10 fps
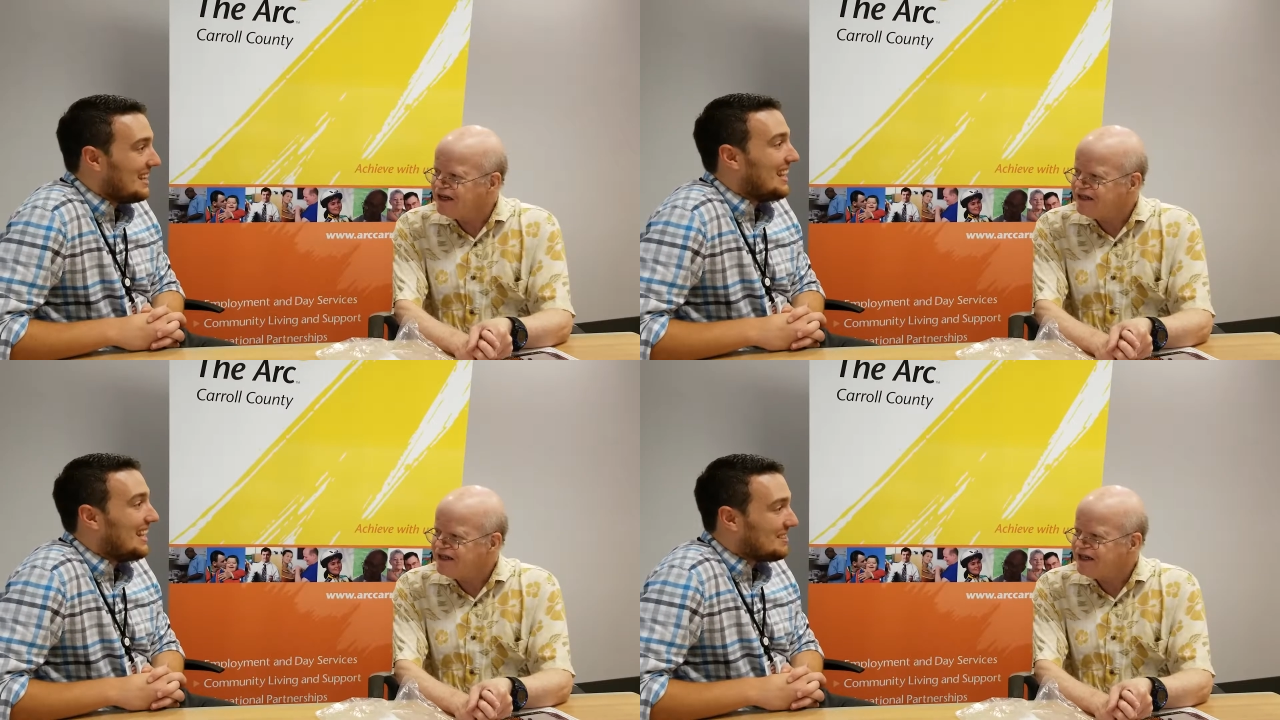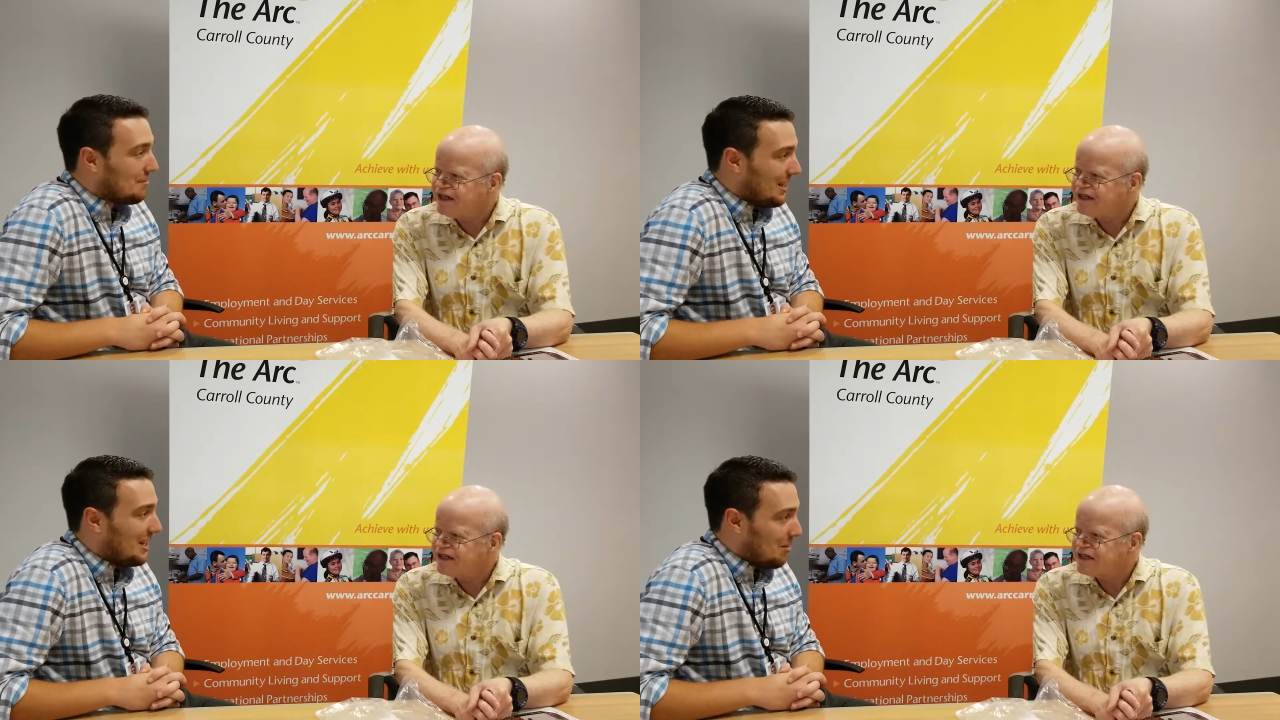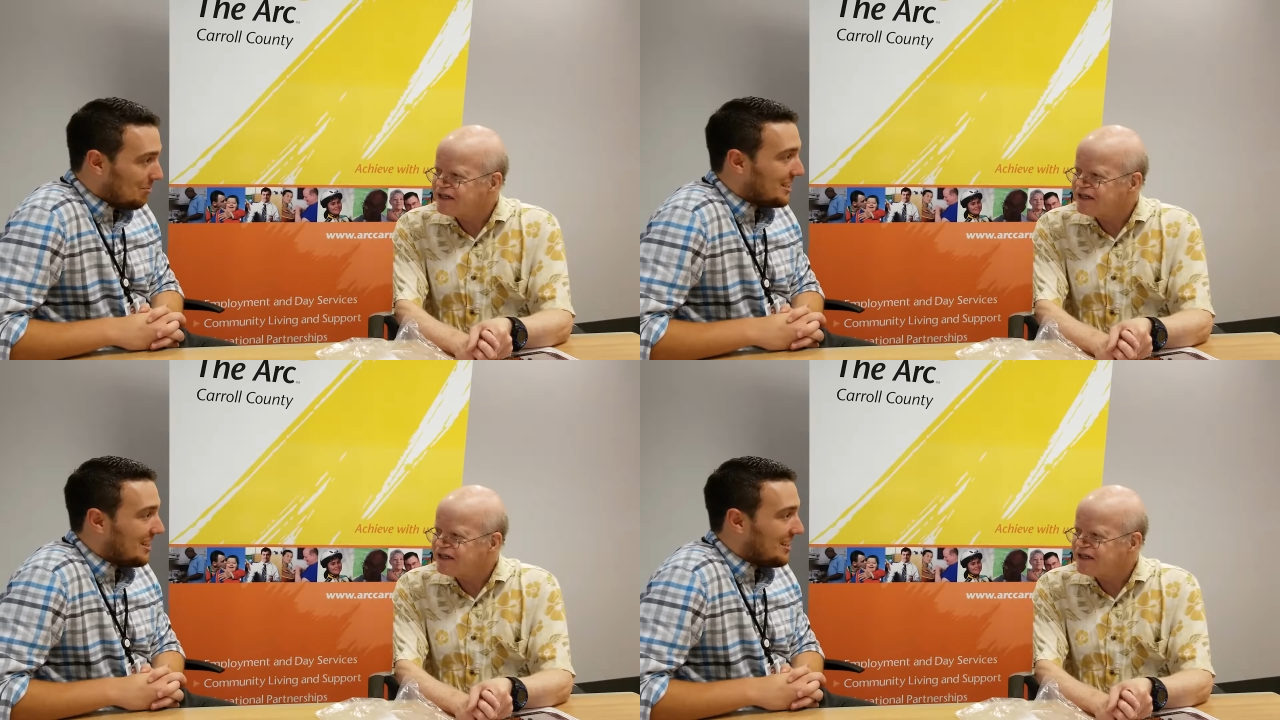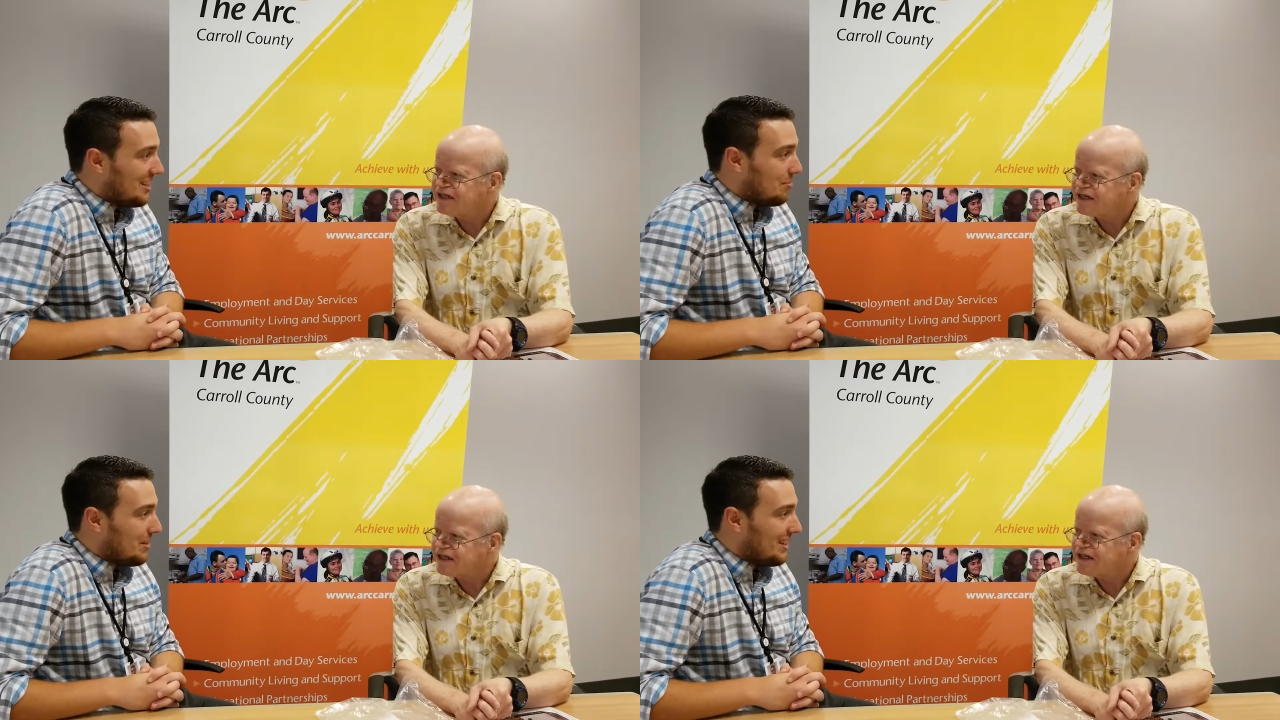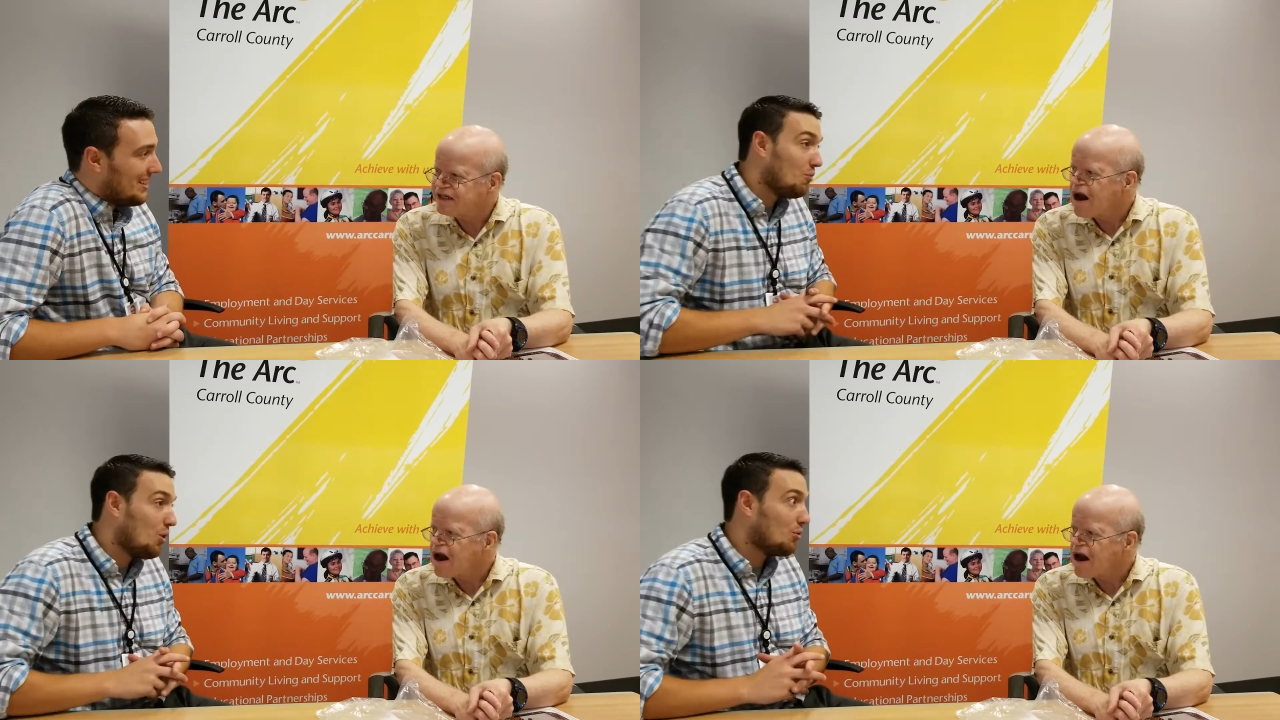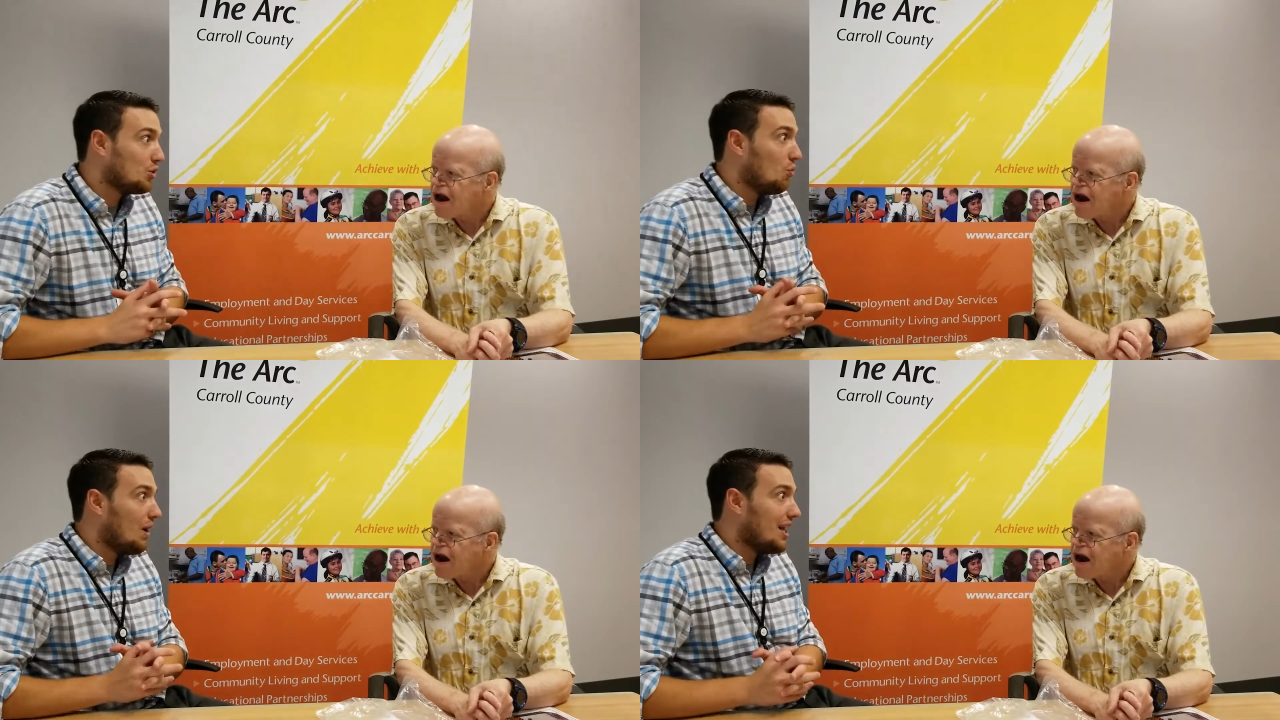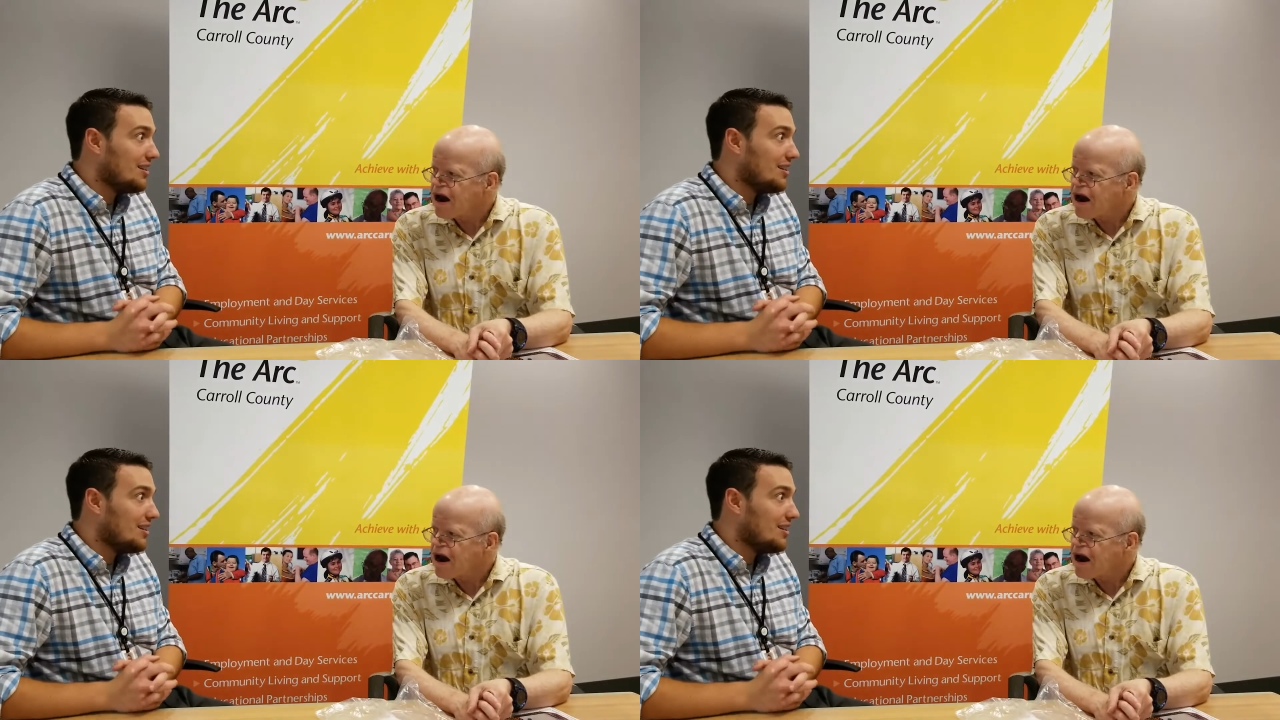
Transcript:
Speaker 1: Lots of pineapples down there, I bet. What was the water